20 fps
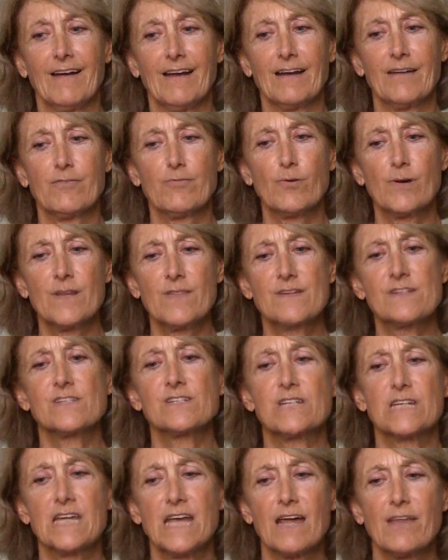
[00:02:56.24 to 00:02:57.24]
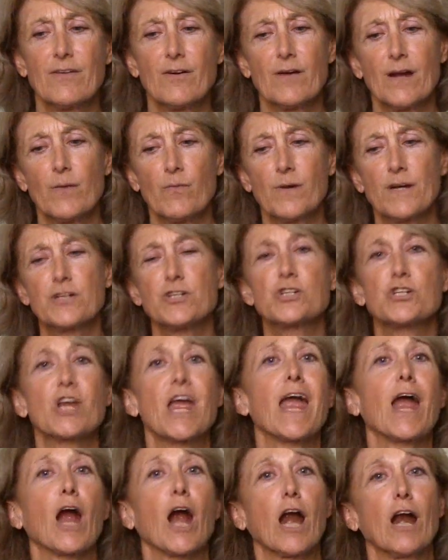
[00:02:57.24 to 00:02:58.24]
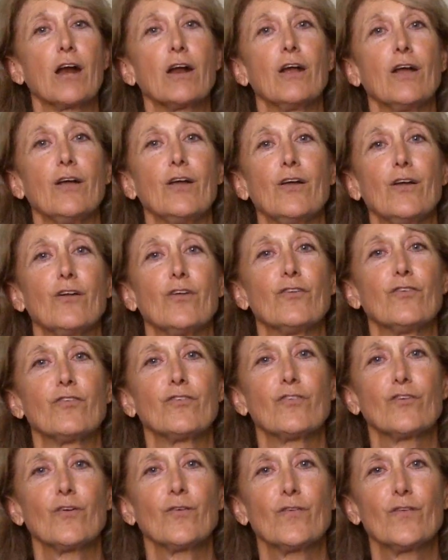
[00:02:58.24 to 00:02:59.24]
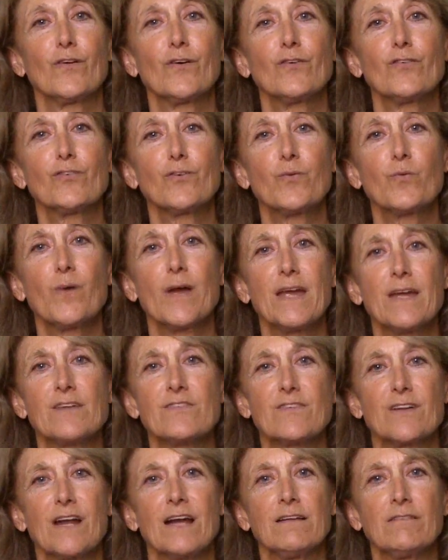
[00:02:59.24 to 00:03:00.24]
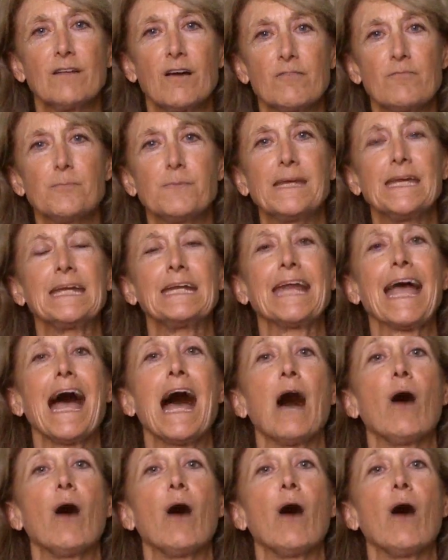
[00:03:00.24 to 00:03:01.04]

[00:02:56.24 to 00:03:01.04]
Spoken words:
And if we're in this together, I want to share. So those are ways that I love being